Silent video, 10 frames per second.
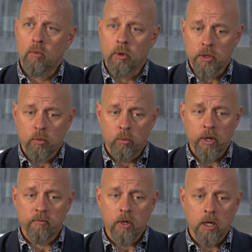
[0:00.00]
which
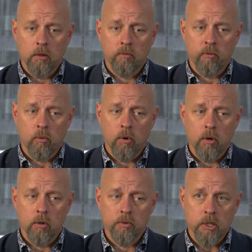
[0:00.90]
we've done
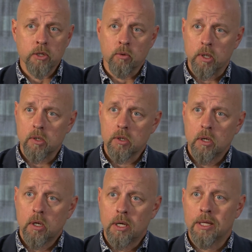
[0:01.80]
for centuries
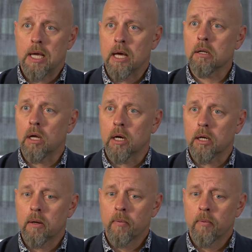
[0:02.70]
in the analog.